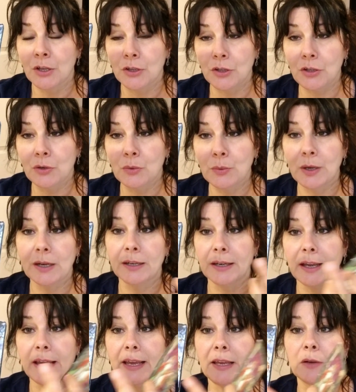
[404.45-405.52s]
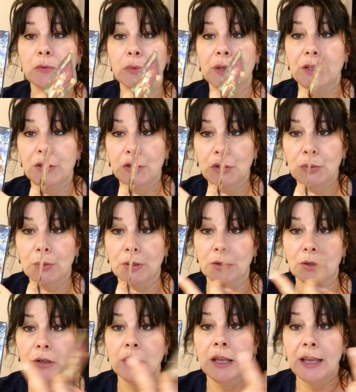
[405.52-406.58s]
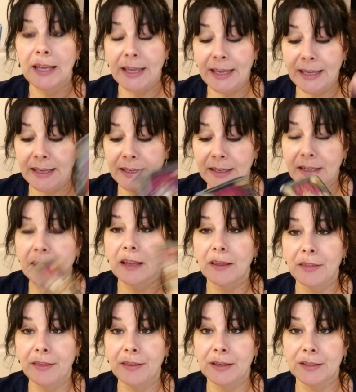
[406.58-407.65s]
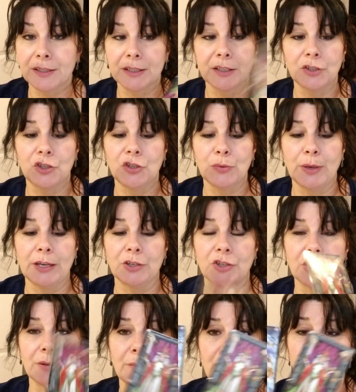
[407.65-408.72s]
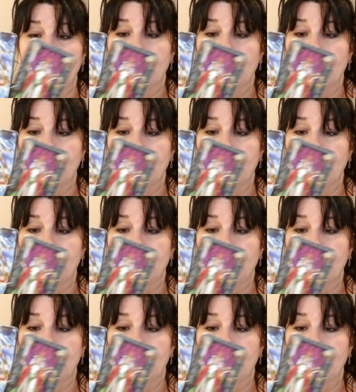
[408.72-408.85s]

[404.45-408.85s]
You want a renewal in this situation.